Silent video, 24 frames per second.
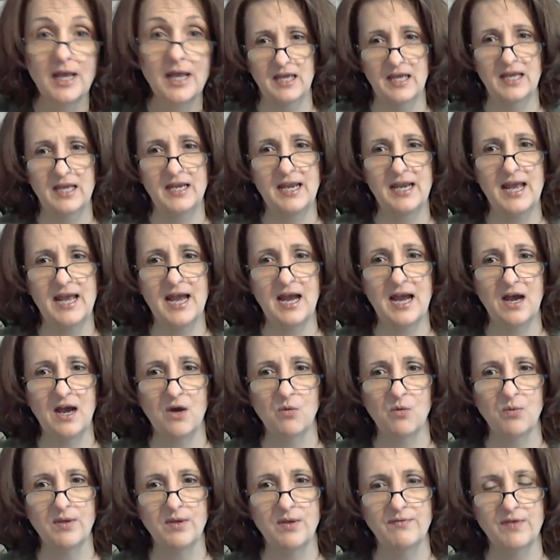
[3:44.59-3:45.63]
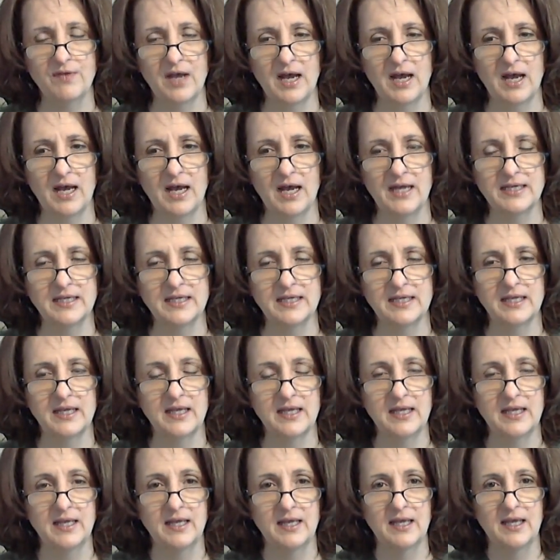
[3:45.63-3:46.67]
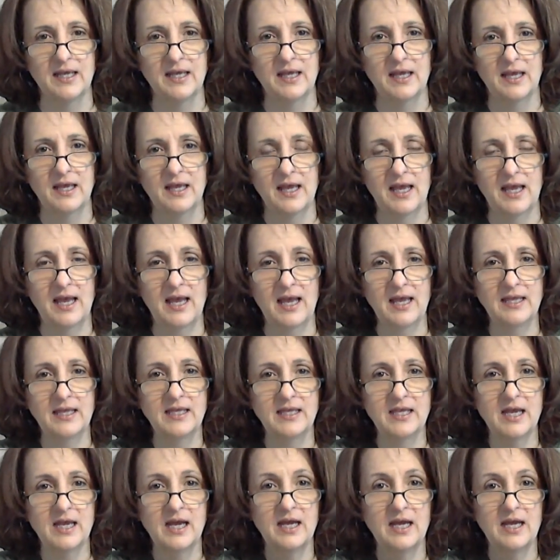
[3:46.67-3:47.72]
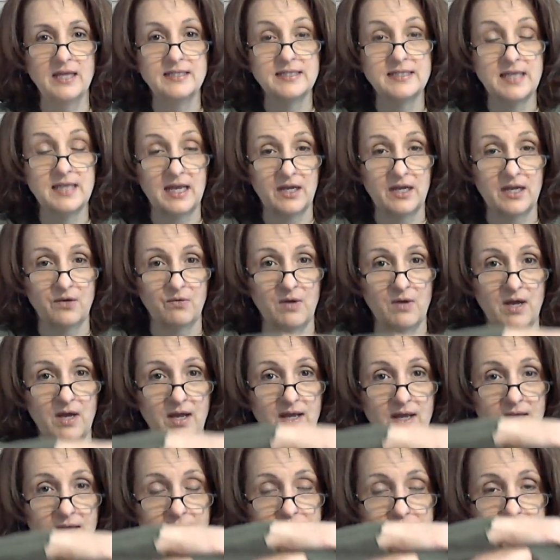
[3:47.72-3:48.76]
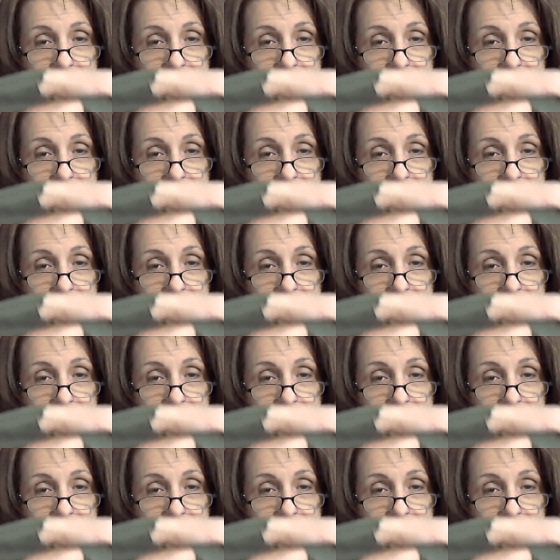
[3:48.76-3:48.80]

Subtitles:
And now we've got Haggai and Zechariah,